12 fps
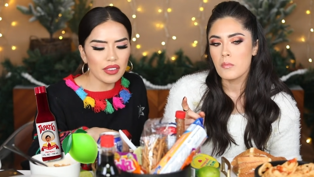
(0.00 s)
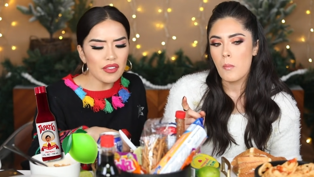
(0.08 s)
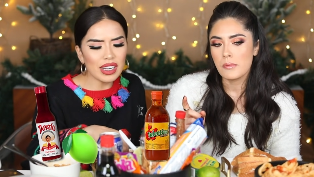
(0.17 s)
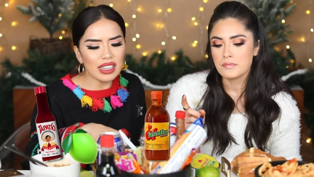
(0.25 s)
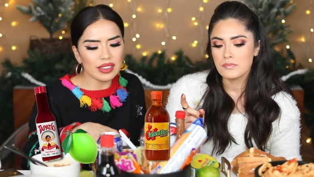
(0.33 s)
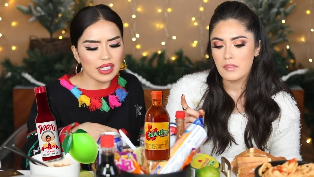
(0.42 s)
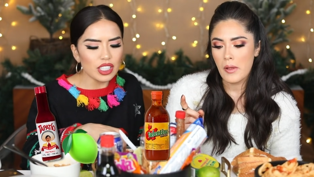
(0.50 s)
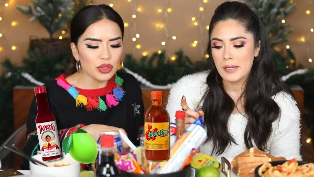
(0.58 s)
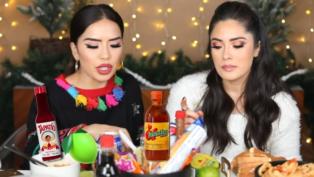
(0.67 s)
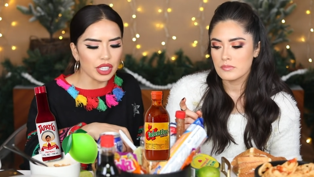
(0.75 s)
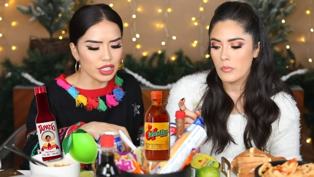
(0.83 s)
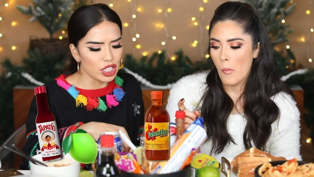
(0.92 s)
Speaker 1: Even Valentina's
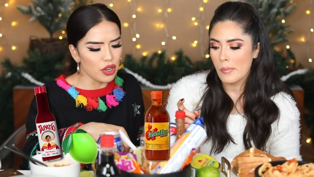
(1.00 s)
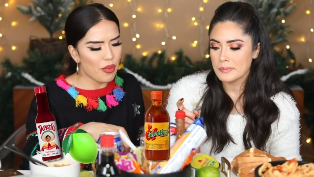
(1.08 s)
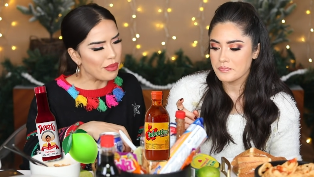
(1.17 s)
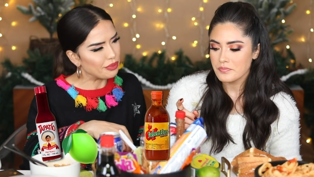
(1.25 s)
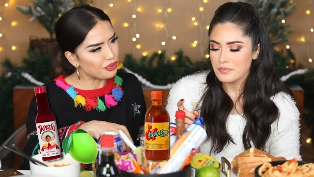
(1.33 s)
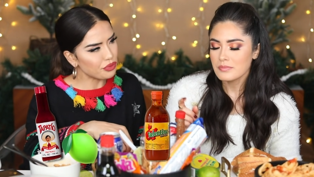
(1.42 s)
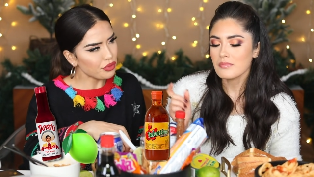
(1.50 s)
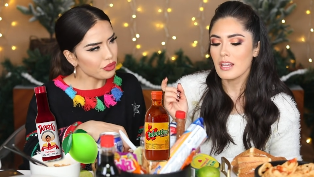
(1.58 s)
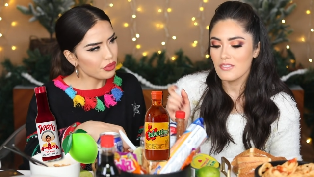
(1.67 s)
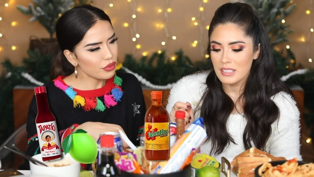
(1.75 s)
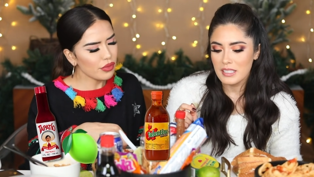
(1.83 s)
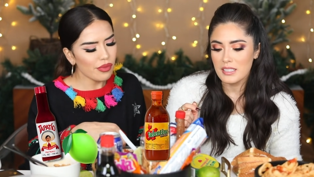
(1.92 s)
really good too.
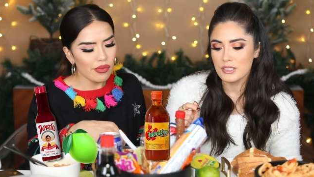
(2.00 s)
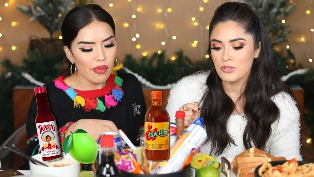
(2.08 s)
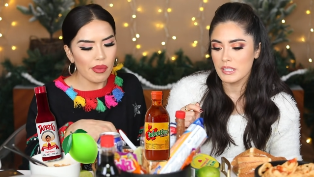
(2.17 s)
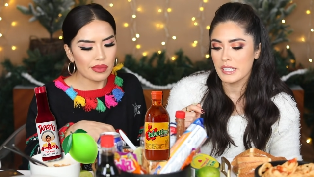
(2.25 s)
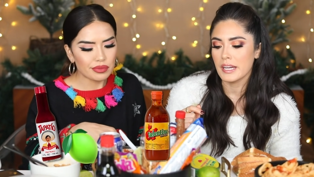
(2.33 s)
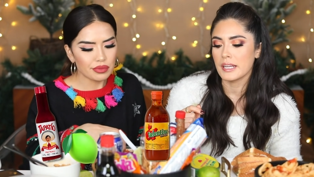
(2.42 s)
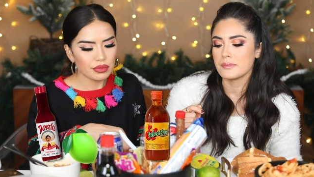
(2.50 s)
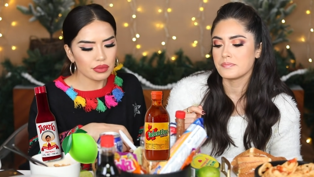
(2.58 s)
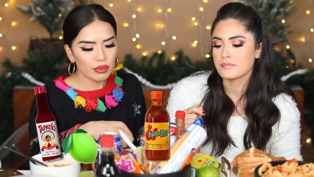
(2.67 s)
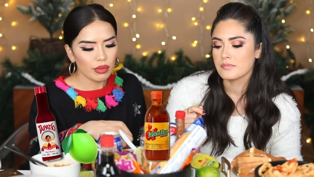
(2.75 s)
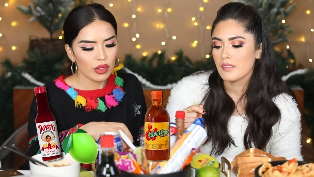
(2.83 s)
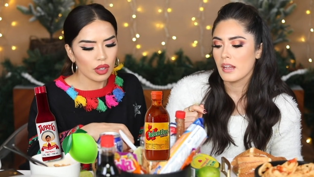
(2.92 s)
Speaker 2: Valentina's really good.
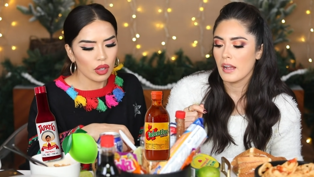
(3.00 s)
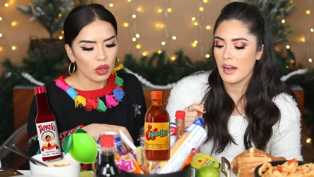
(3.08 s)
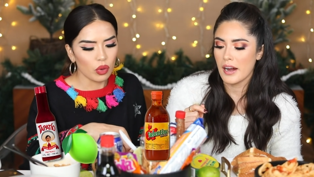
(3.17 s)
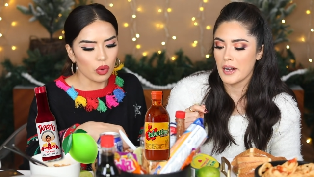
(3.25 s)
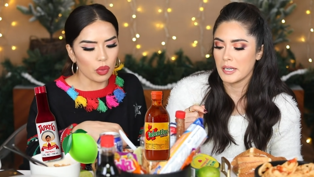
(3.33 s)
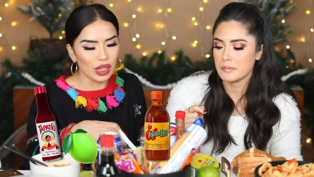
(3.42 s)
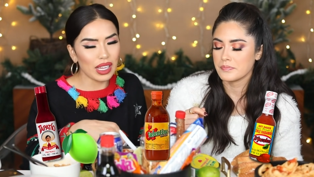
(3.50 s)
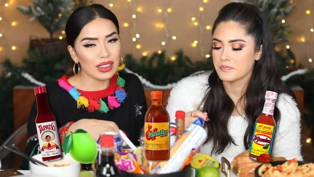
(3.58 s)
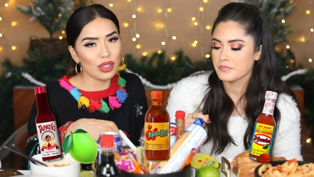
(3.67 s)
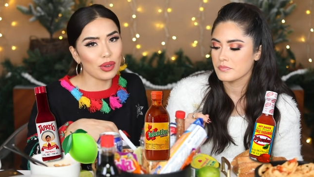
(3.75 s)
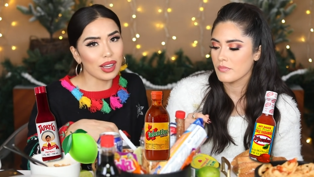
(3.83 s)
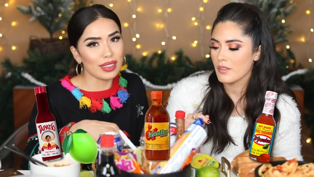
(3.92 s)
We
Speaker 1: like the
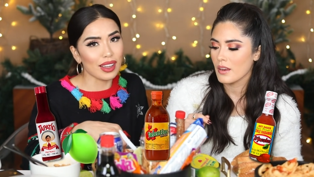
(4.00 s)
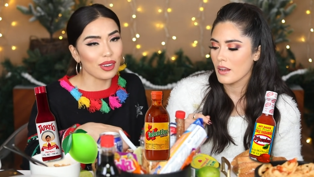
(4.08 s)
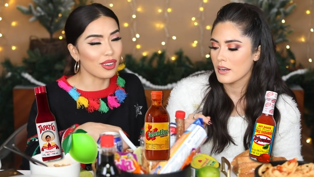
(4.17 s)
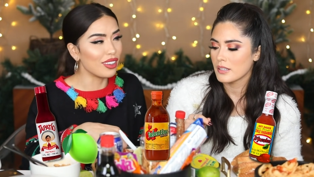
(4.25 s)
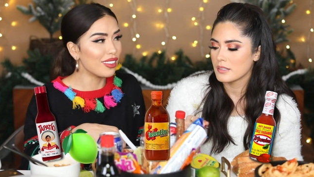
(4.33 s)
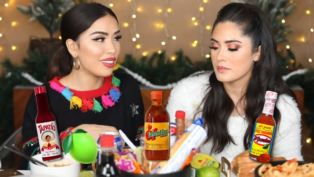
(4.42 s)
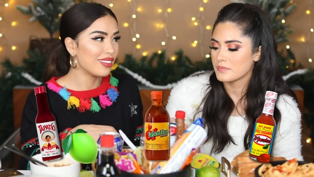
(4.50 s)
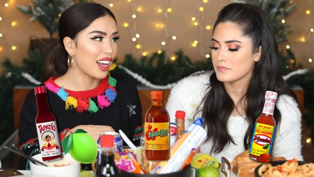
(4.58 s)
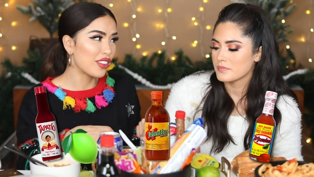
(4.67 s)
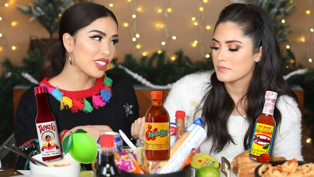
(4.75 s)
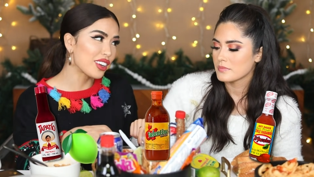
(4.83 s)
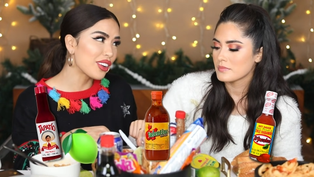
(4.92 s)
Yucateco. Have
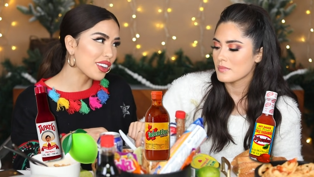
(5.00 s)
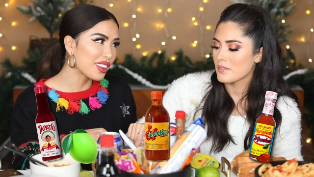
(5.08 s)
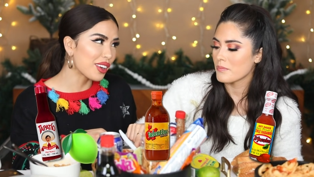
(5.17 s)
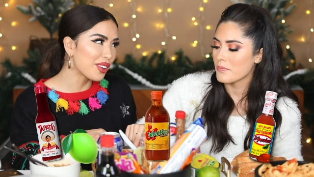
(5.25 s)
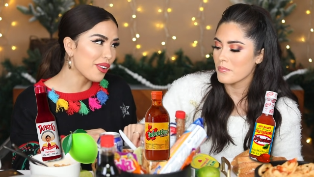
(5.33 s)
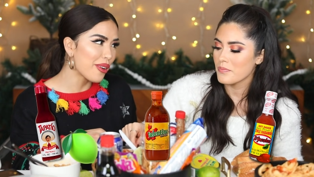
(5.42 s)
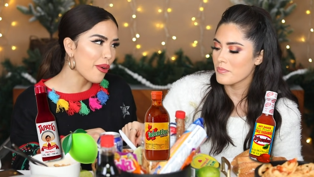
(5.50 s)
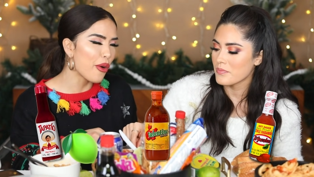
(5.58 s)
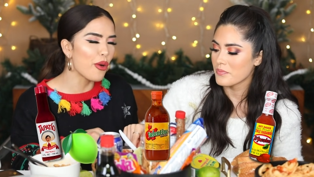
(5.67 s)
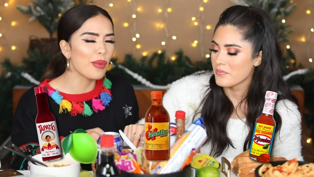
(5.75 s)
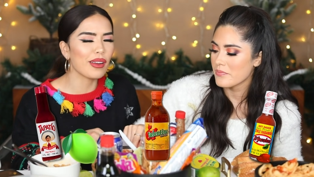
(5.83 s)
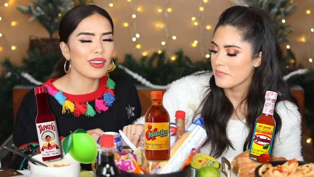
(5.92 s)
you tried Yucateco? Oh
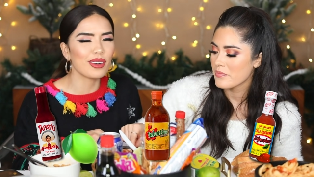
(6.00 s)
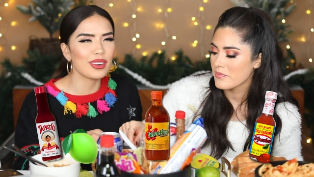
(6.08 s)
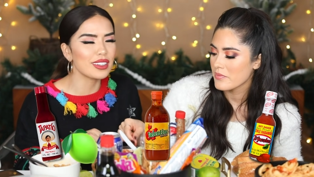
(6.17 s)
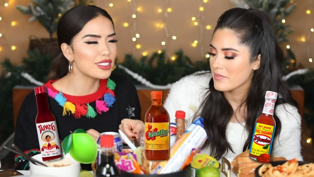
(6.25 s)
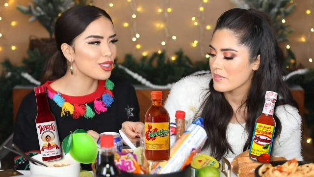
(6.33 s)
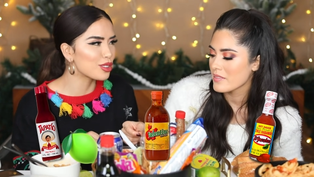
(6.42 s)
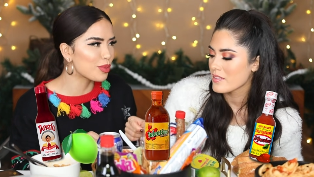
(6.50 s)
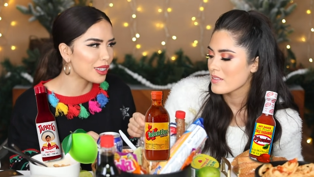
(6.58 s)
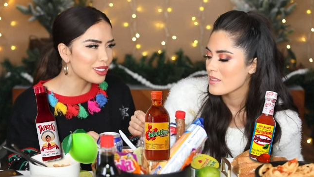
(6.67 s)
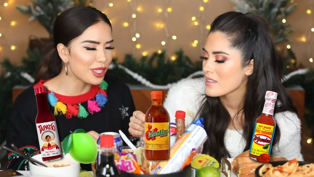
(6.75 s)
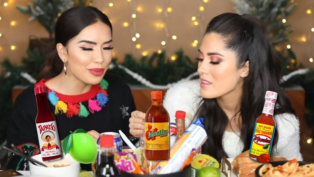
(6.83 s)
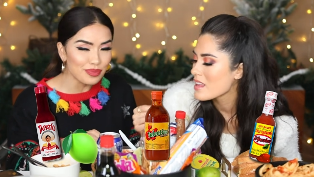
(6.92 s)
my god, girl, it's so
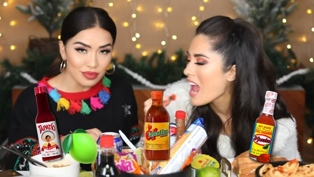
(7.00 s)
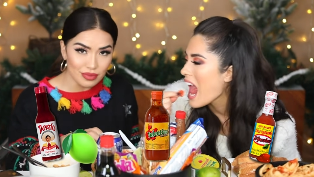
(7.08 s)
spicy.